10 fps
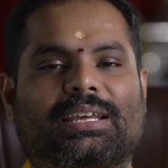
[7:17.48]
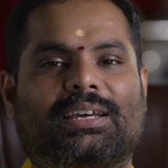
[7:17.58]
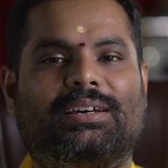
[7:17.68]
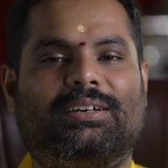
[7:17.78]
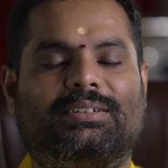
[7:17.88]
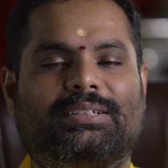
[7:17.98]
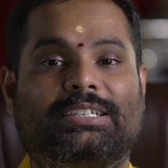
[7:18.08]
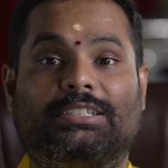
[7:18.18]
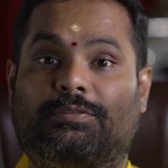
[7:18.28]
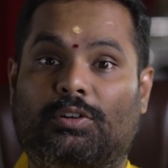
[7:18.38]

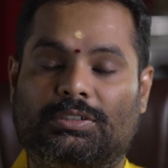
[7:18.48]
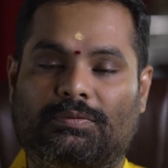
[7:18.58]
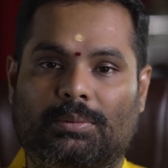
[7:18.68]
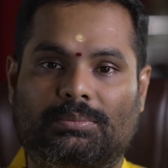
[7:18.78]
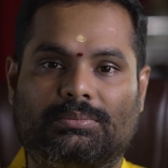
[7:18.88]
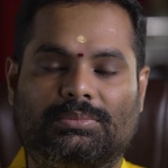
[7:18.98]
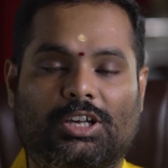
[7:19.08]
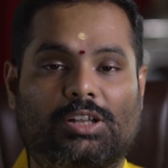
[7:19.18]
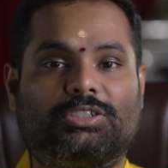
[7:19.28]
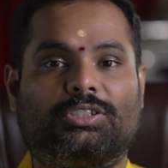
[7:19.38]
It differs from
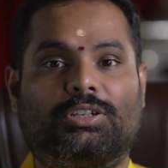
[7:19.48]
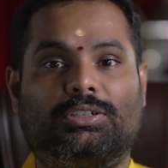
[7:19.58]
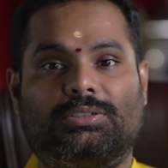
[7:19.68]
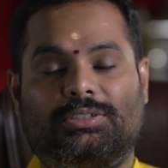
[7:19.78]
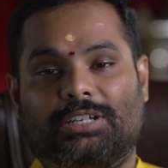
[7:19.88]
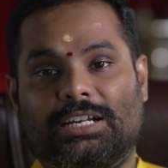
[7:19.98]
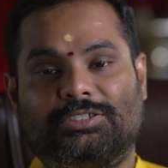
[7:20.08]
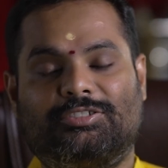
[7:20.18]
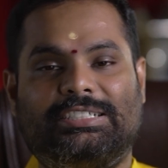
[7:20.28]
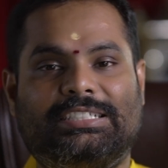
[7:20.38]
culture to
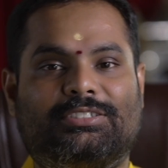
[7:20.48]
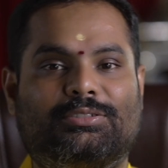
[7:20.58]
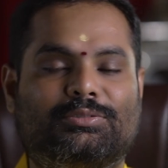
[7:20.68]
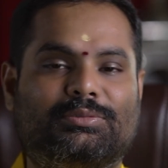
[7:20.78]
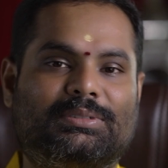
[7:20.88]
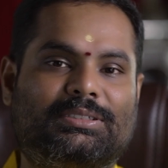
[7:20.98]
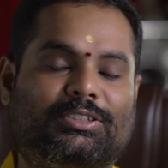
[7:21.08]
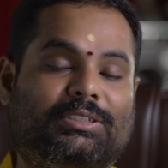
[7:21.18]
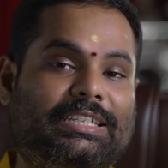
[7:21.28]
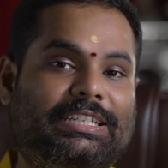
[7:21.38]
country to
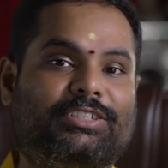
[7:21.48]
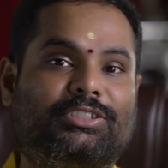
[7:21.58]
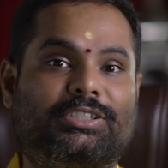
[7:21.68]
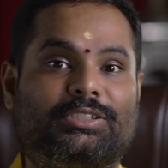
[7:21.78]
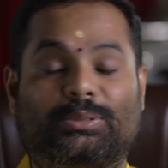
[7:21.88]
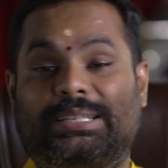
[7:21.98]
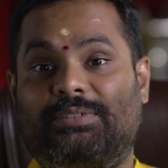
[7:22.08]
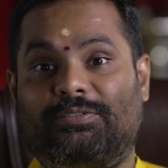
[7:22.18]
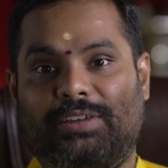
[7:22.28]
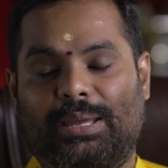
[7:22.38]
lineages to even
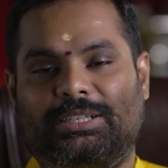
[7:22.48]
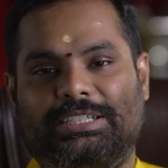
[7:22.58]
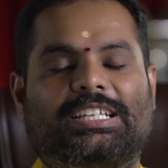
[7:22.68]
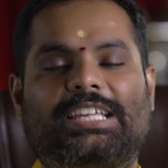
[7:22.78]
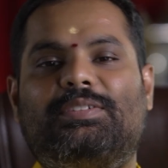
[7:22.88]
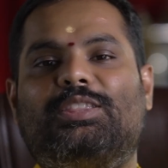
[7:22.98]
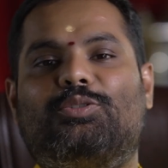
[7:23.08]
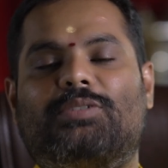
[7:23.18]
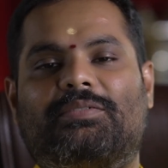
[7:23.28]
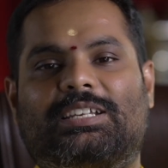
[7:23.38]
families. Even
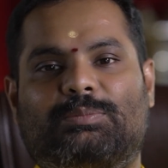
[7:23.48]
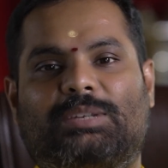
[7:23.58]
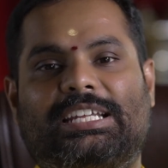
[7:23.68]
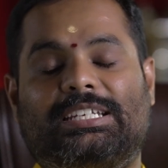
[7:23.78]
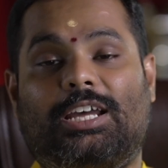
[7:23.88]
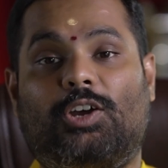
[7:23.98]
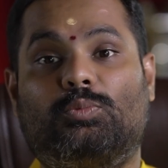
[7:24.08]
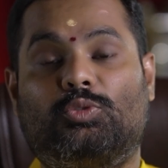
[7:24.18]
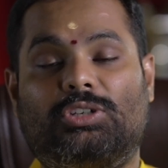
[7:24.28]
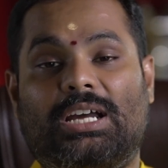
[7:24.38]
though I've explained how
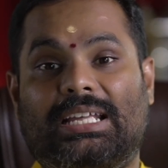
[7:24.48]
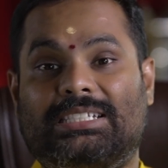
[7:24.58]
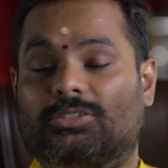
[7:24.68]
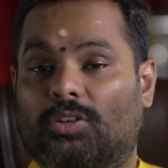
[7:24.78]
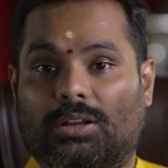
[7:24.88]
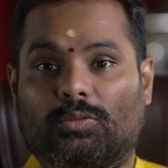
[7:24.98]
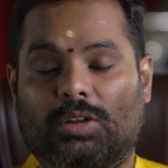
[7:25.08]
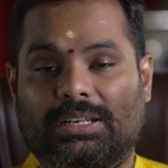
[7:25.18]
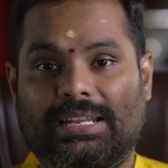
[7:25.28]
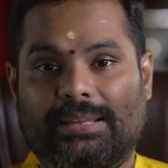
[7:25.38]
Muruga is not
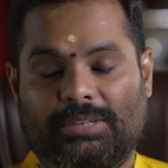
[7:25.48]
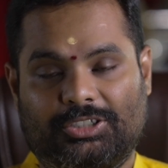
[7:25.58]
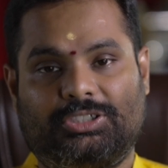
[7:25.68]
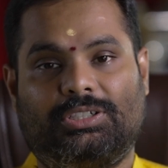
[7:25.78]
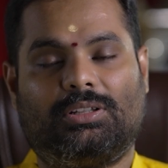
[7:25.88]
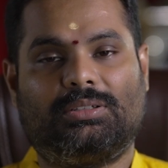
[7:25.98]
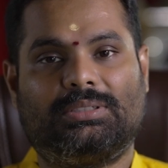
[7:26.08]
one-dimensional,